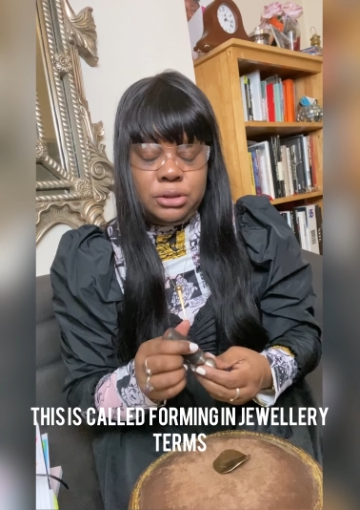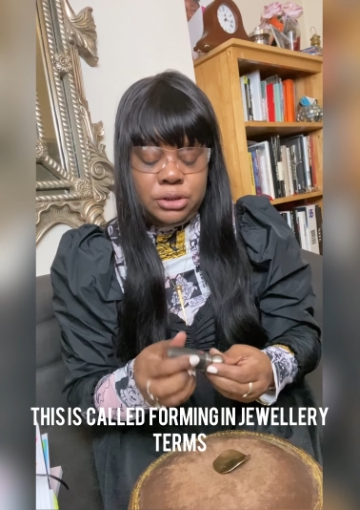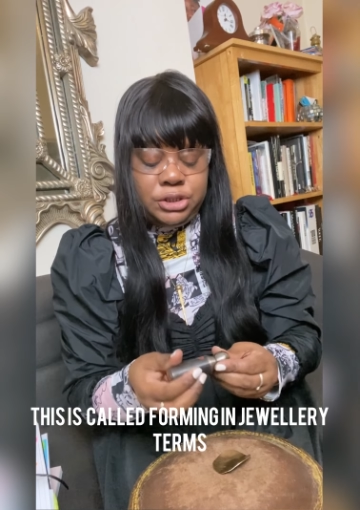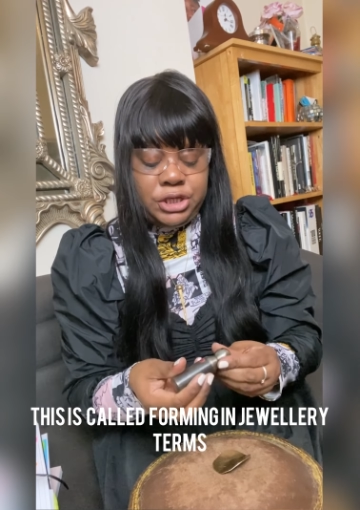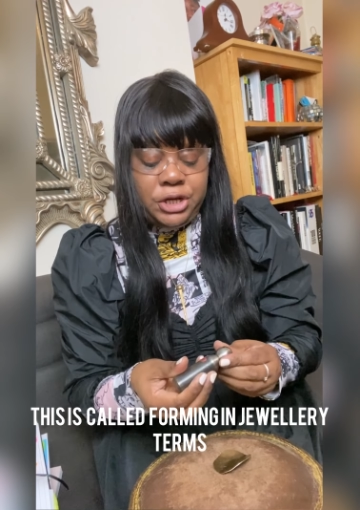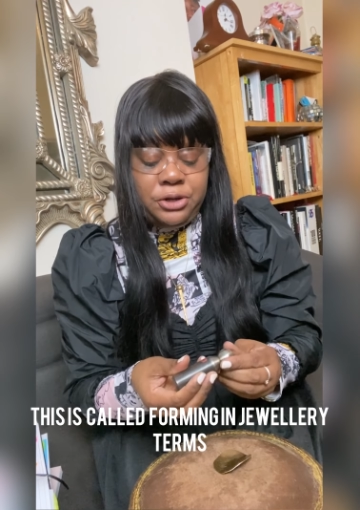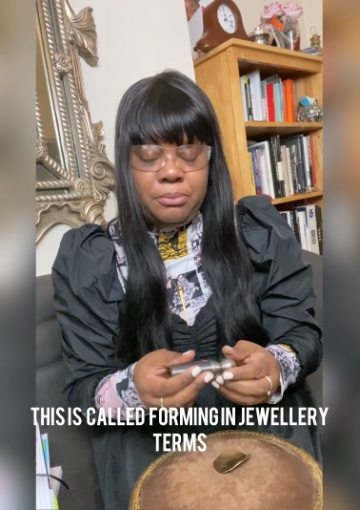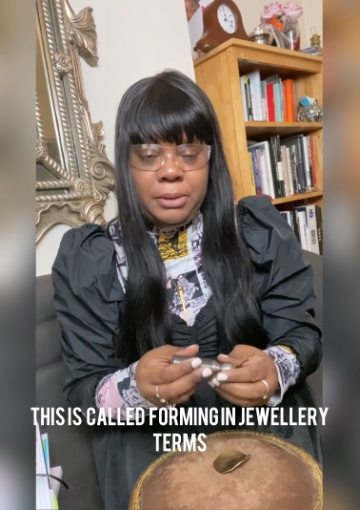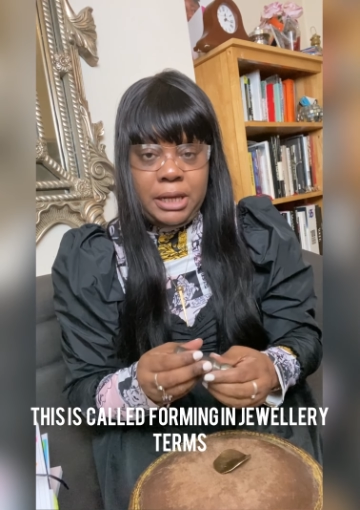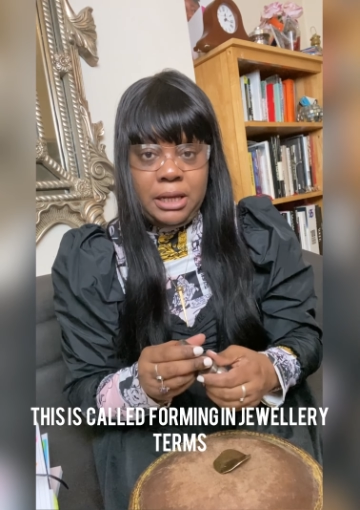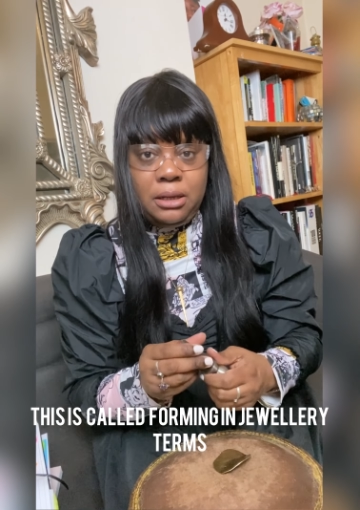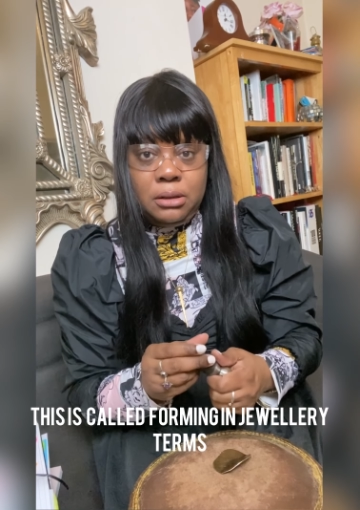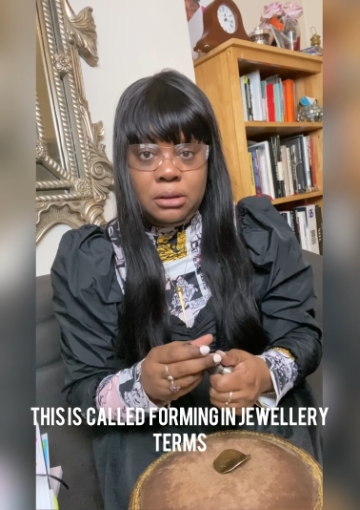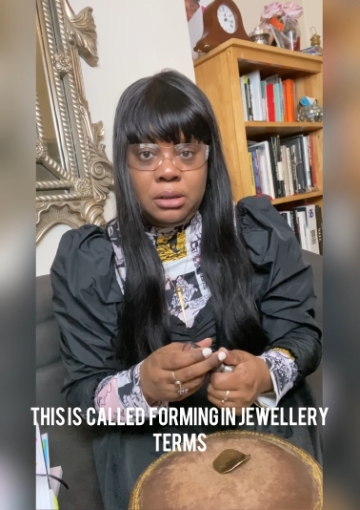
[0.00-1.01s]

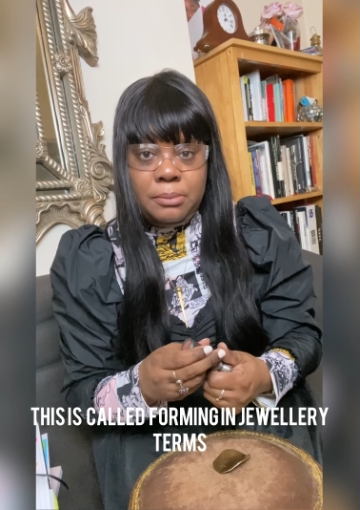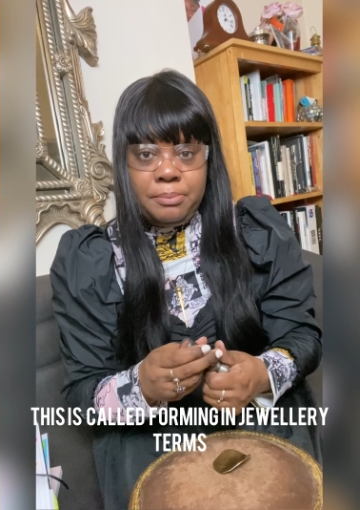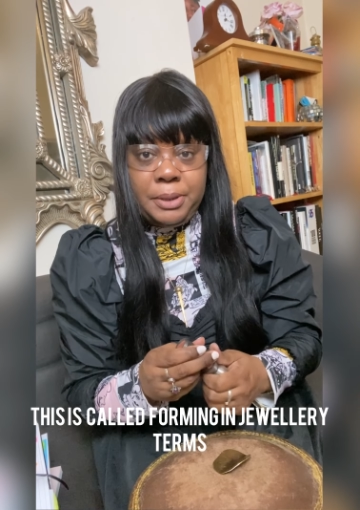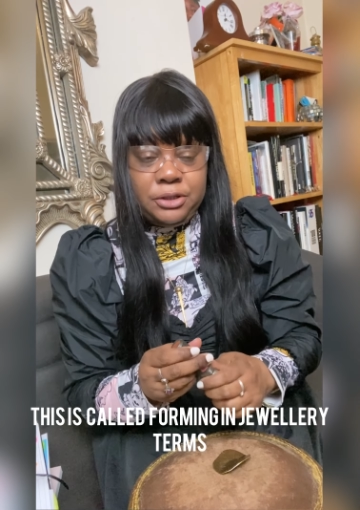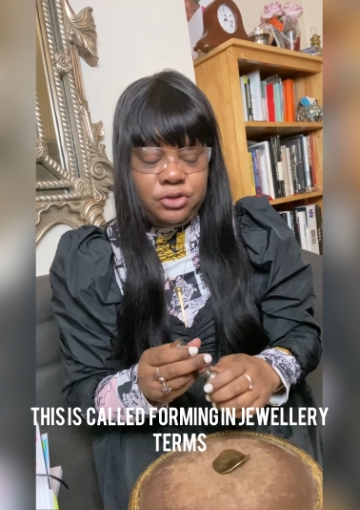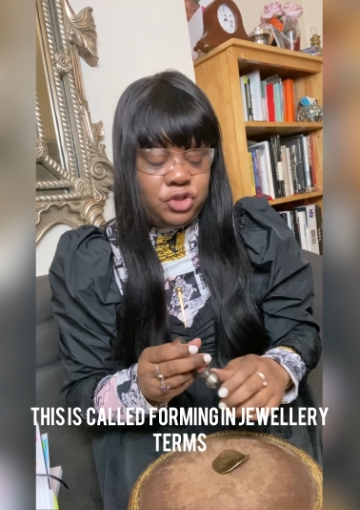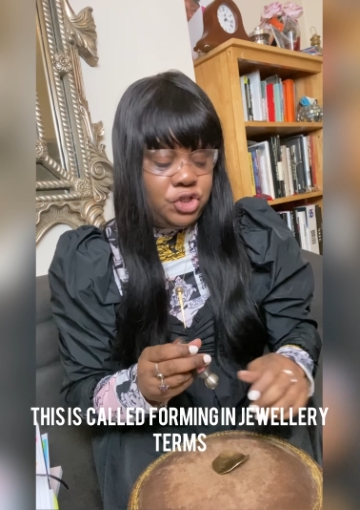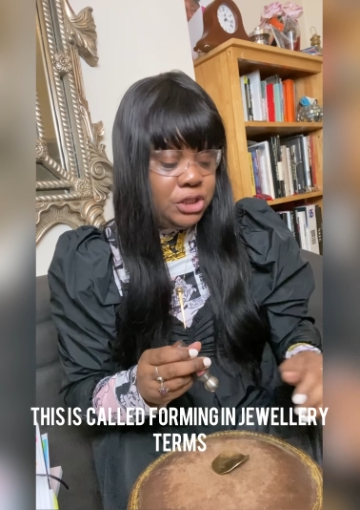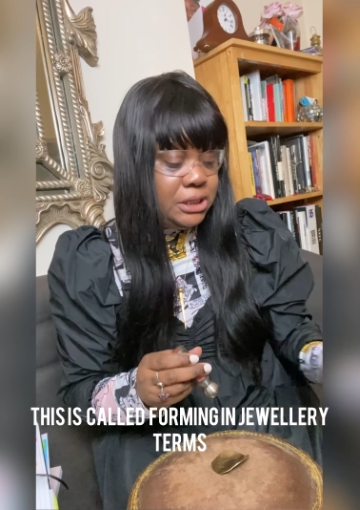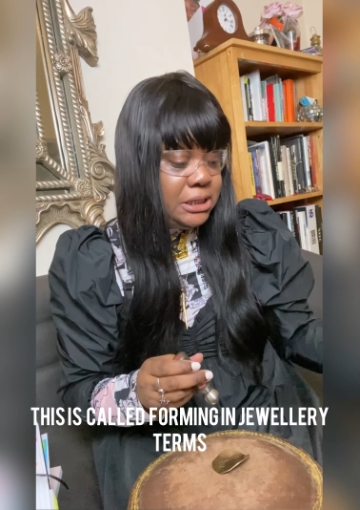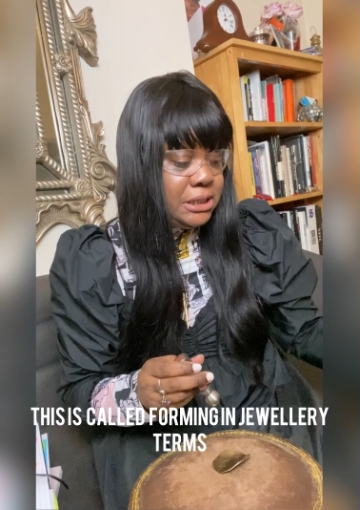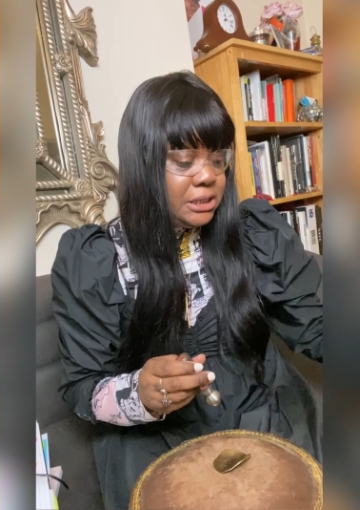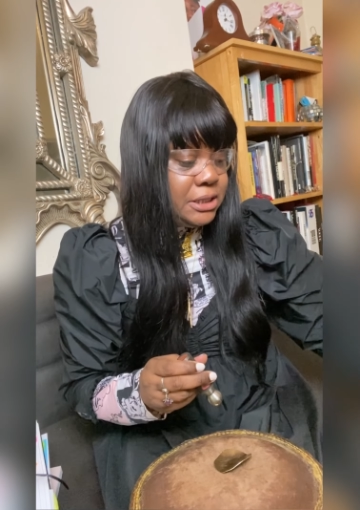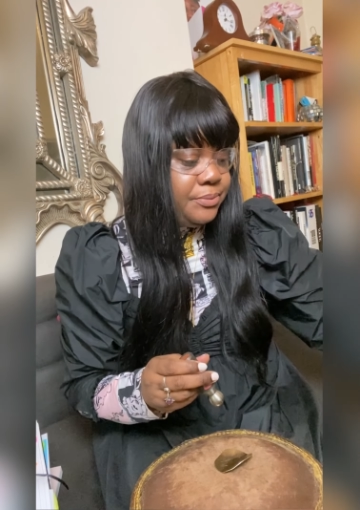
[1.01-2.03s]
doming
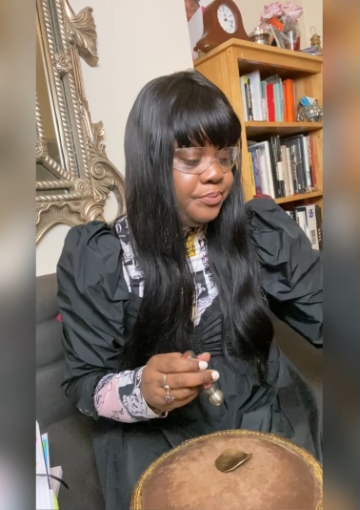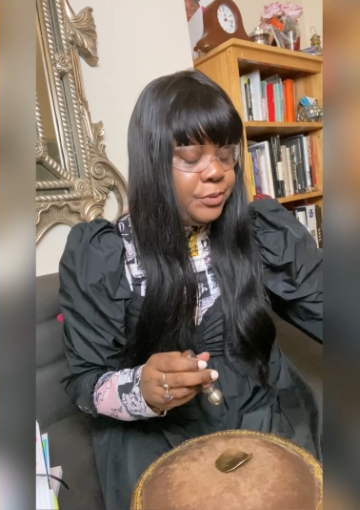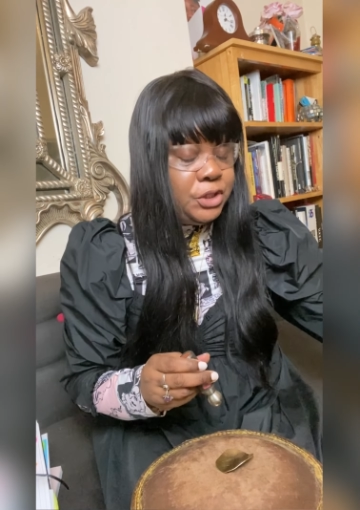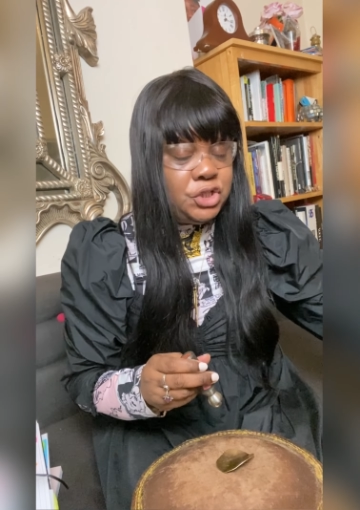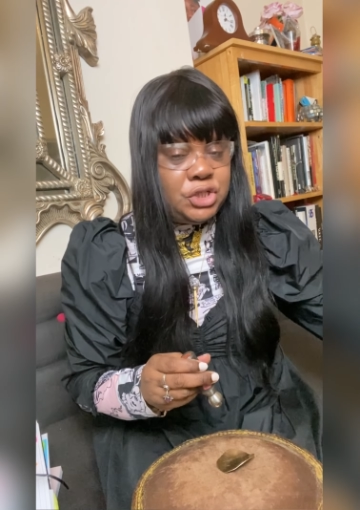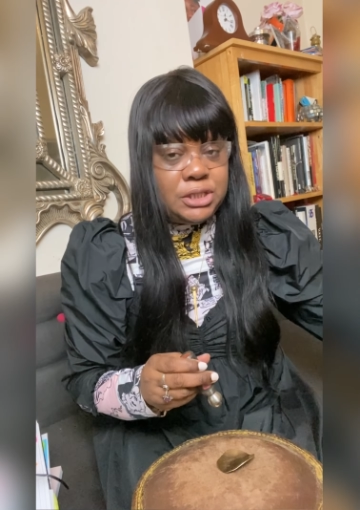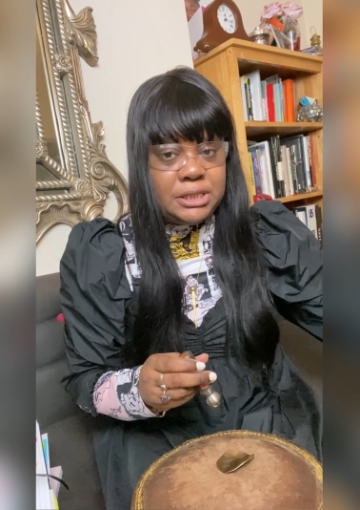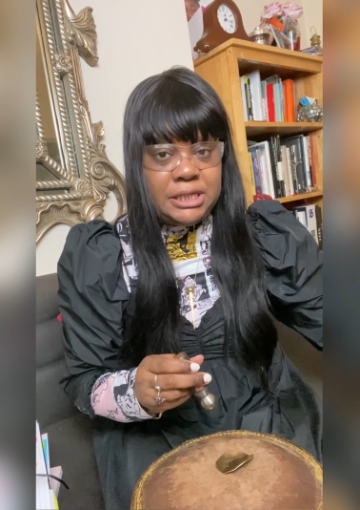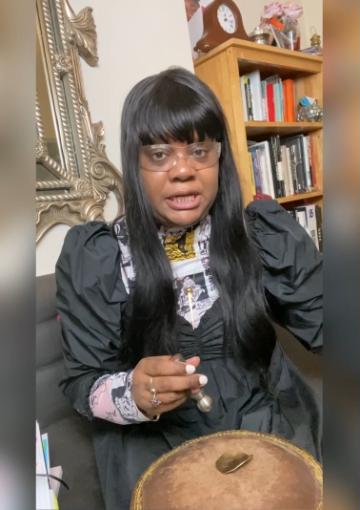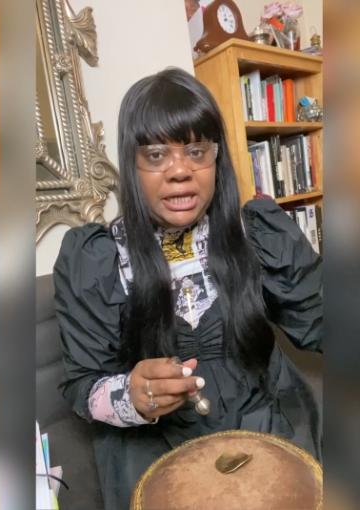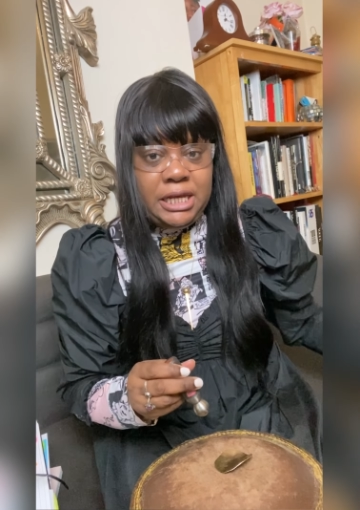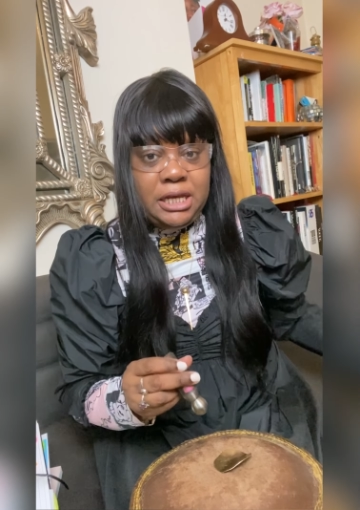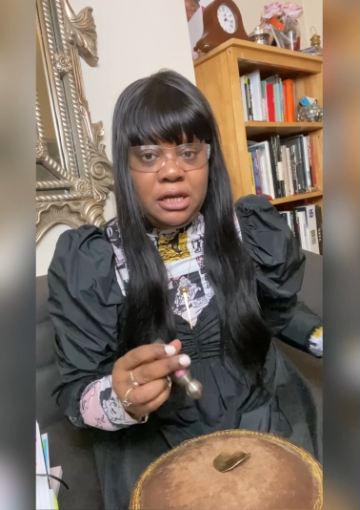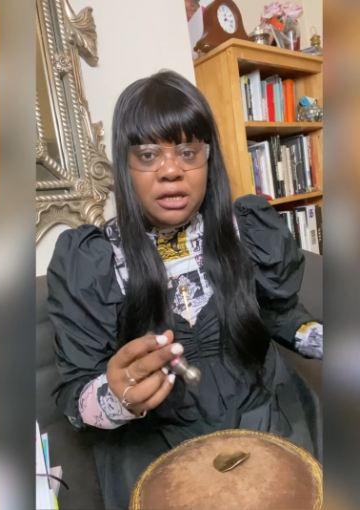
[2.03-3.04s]
punches to
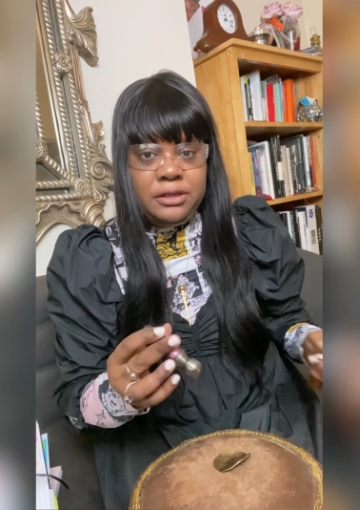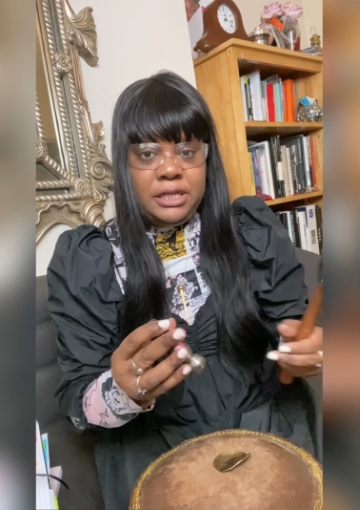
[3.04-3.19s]
see.